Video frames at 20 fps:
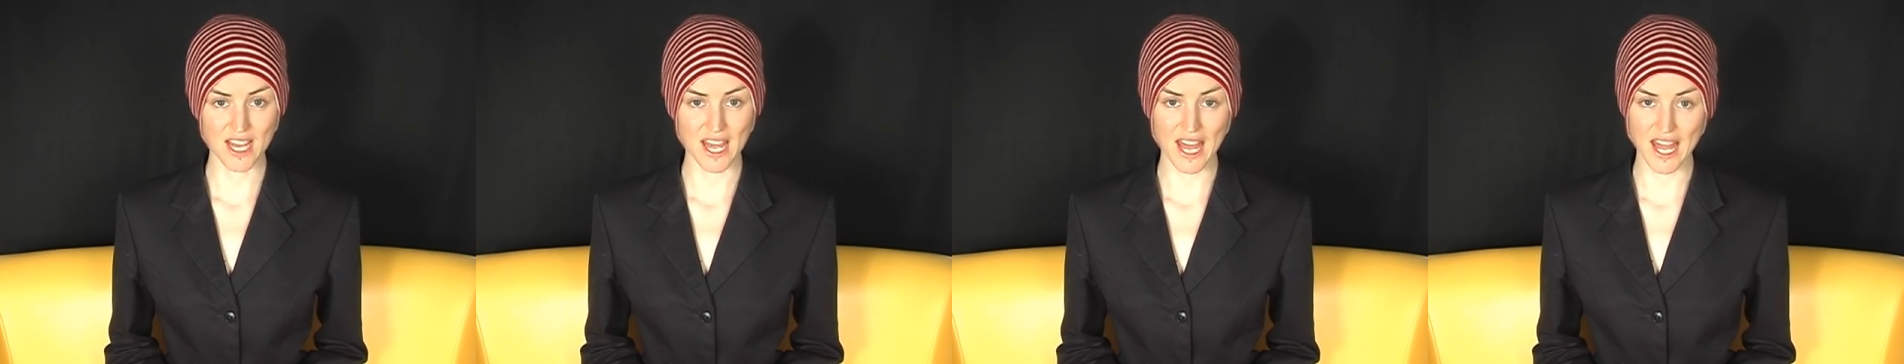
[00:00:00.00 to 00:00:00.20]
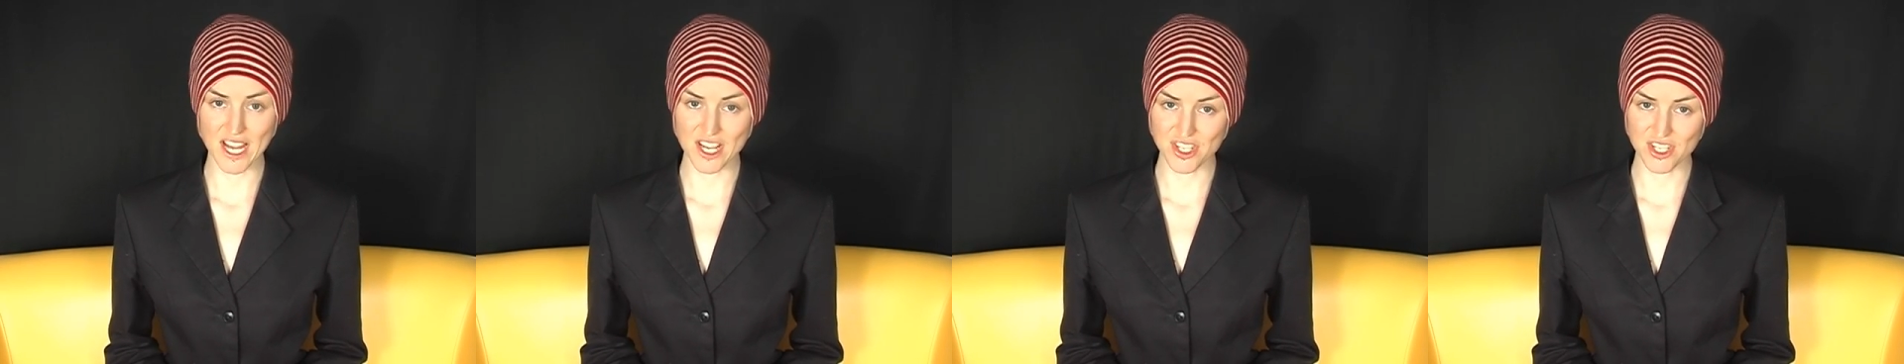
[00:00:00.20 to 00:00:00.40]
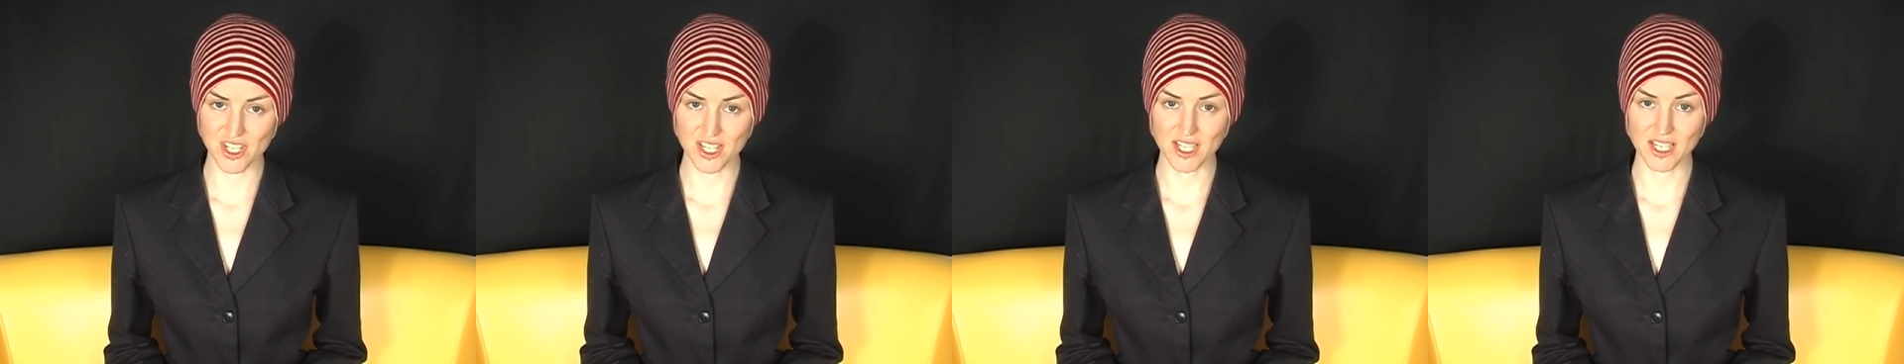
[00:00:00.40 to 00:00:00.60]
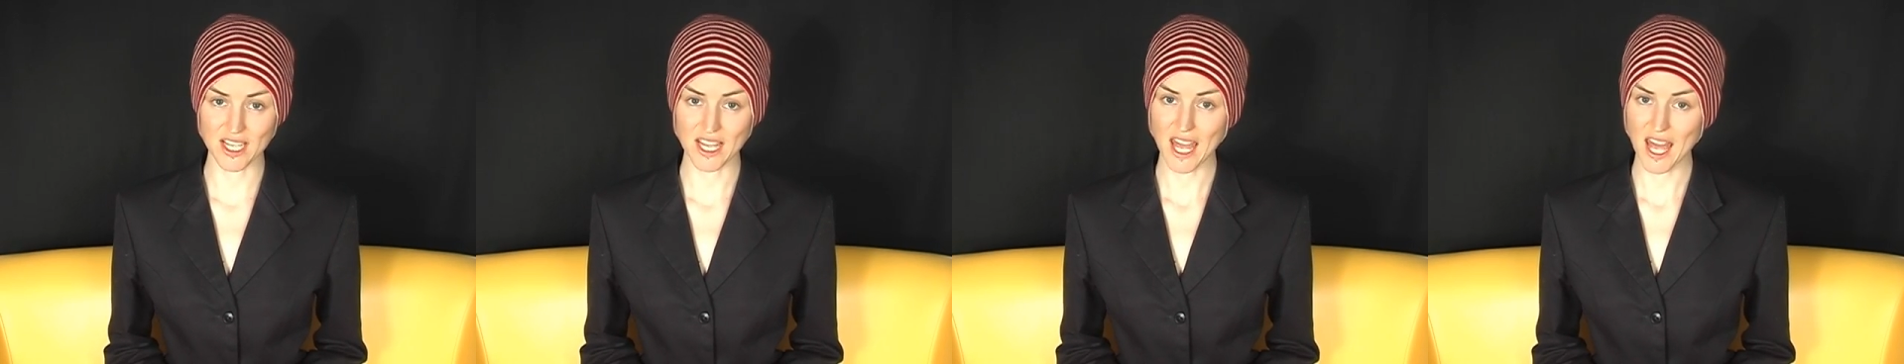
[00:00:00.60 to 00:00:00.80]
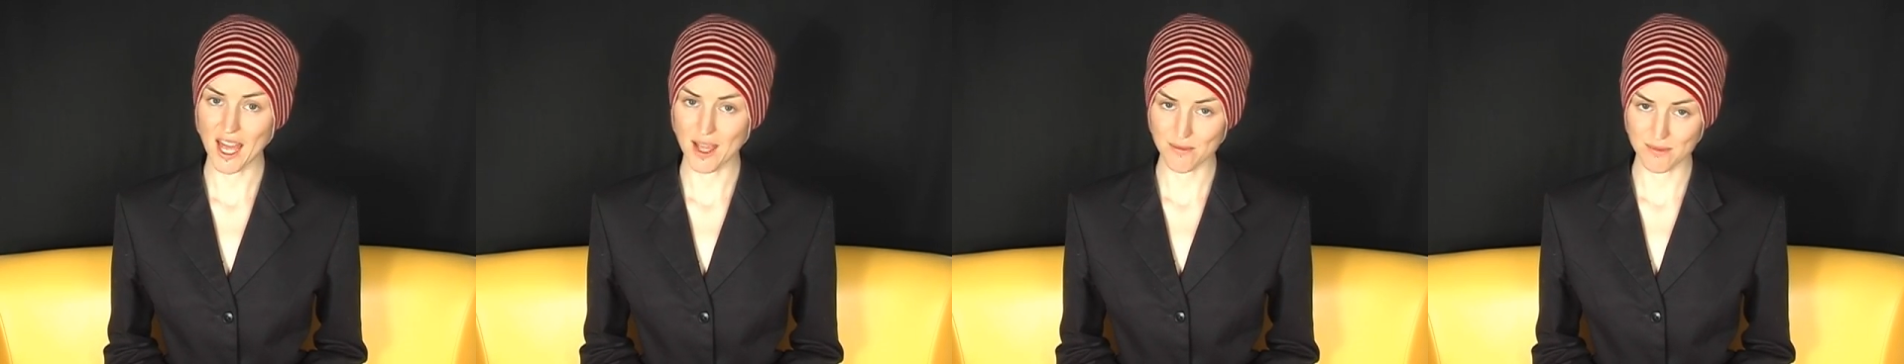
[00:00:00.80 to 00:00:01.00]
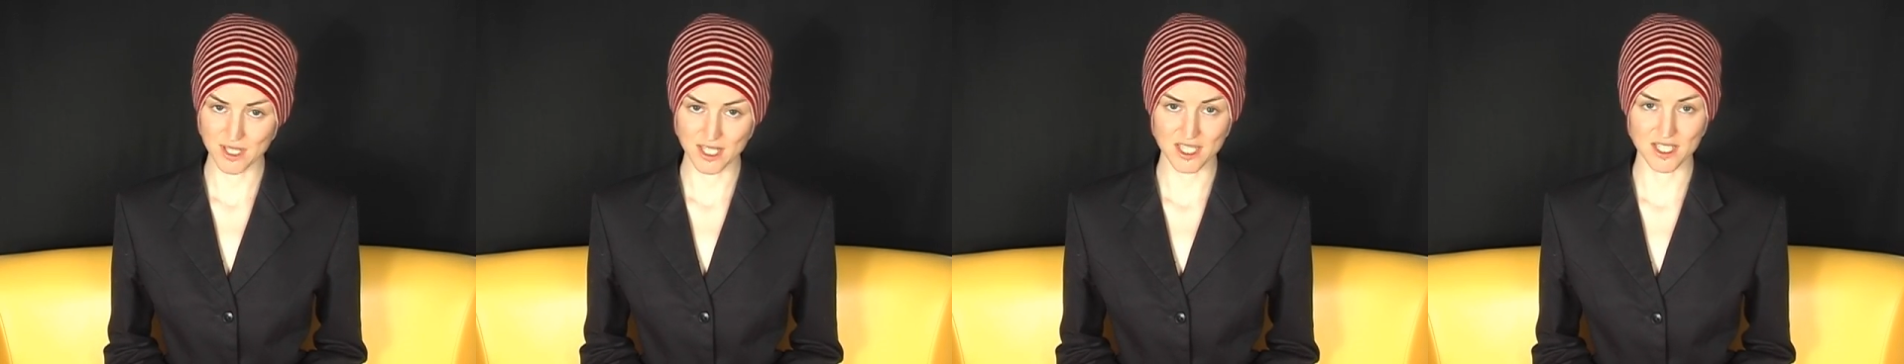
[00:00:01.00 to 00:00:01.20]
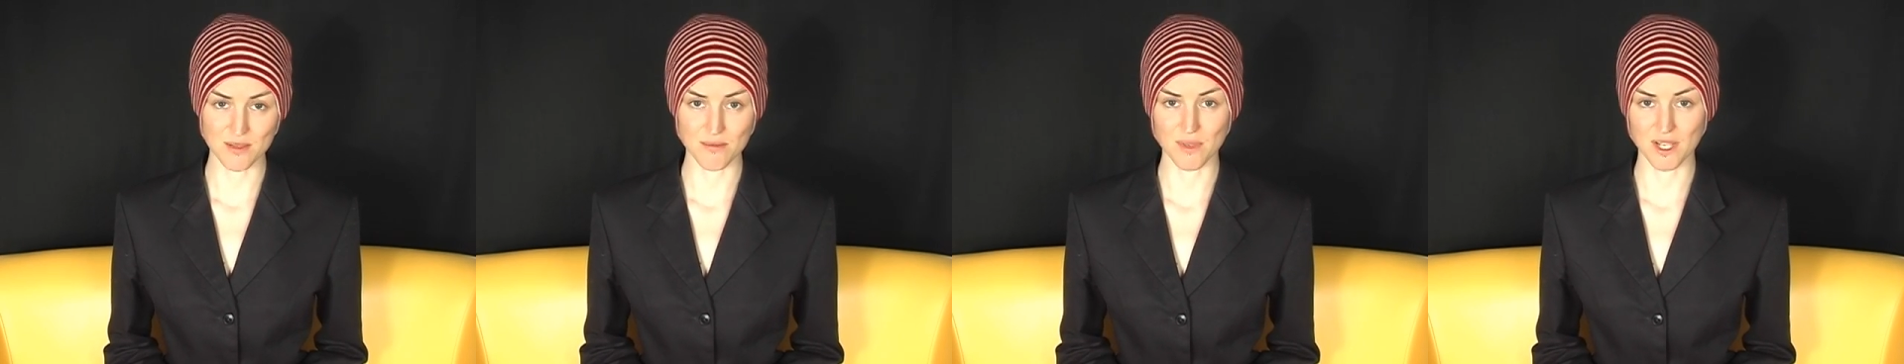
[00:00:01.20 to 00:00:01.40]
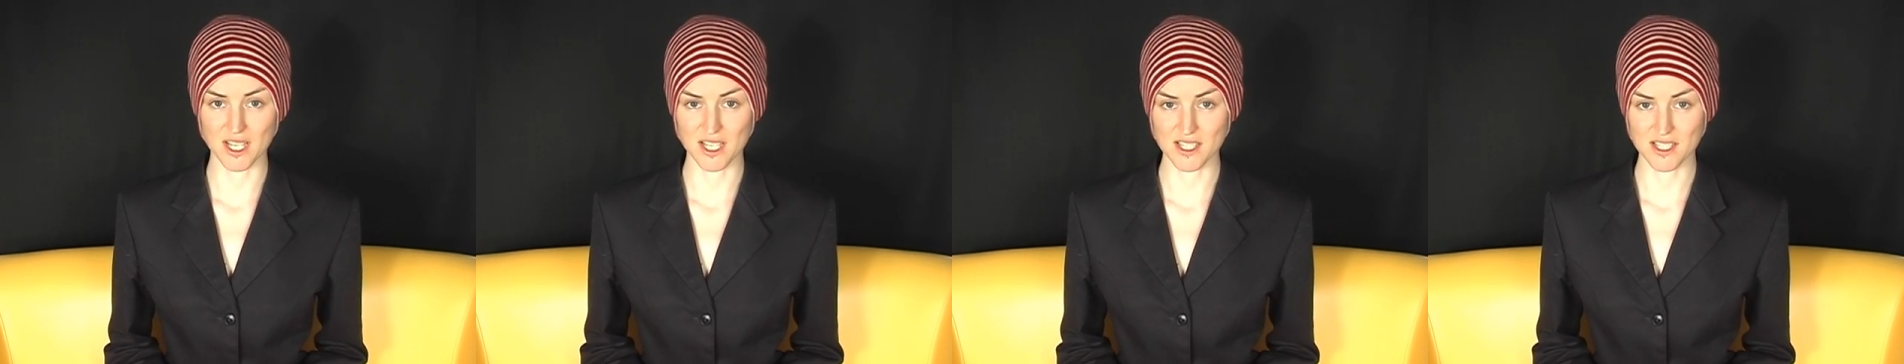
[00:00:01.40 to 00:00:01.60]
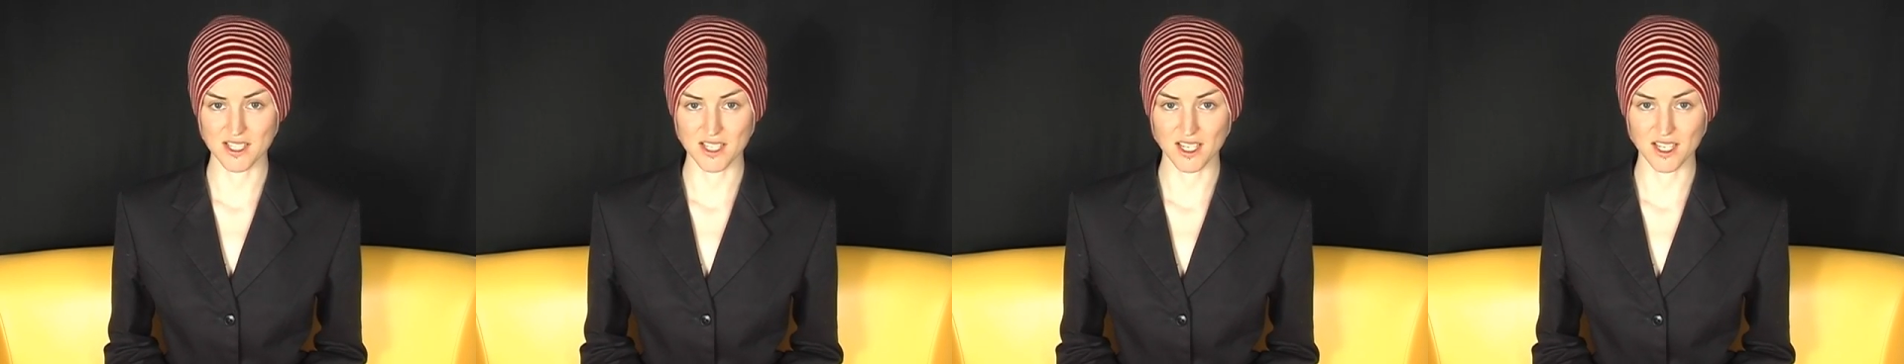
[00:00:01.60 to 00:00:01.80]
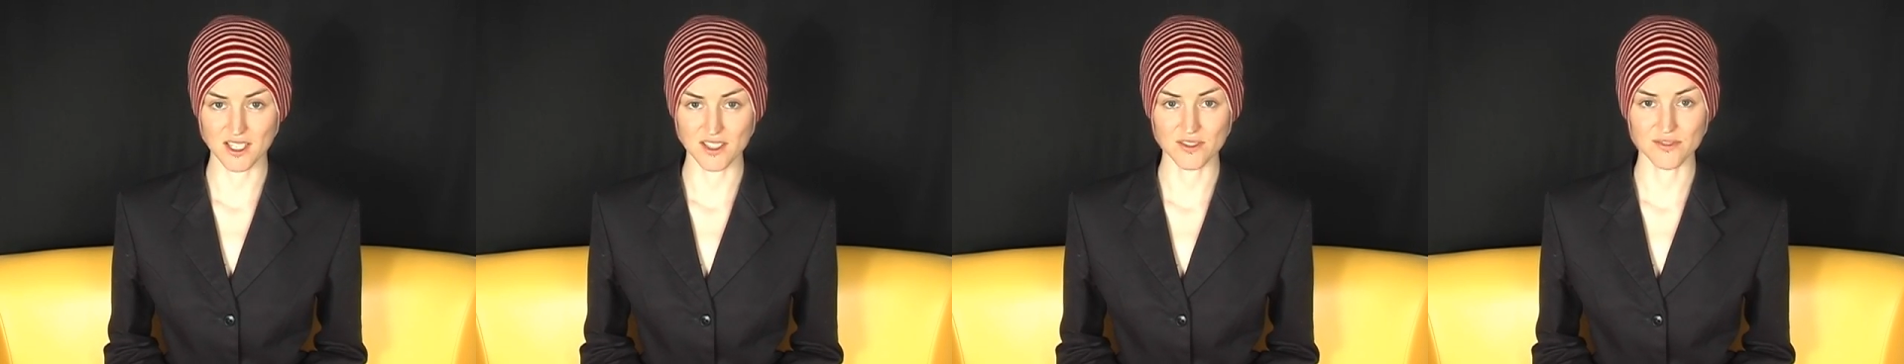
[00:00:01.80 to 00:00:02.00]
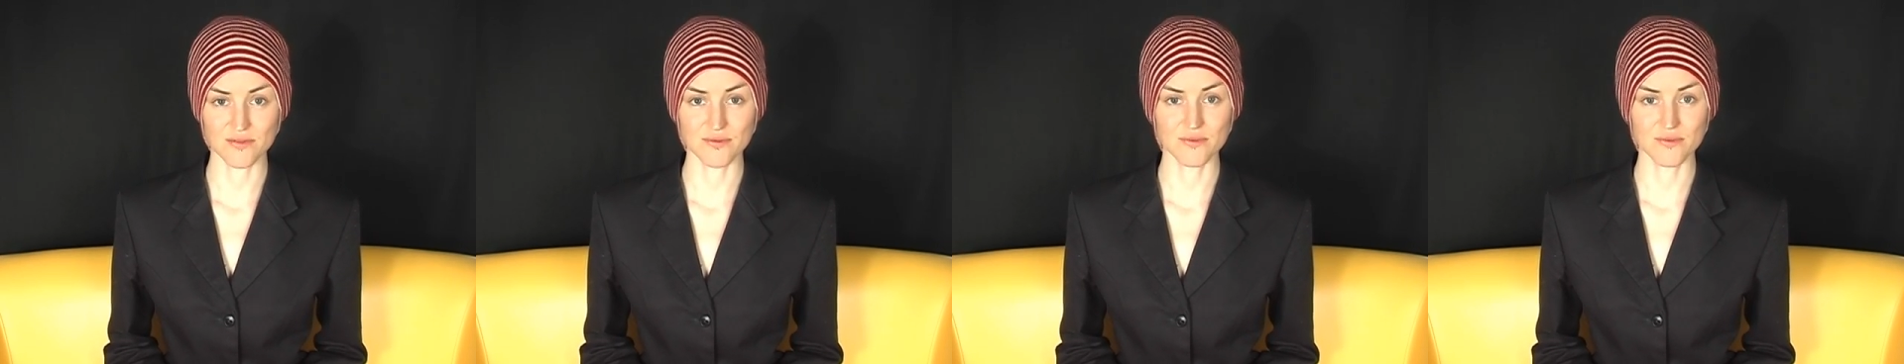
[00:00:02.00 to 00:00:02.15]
Asian cabinet minister.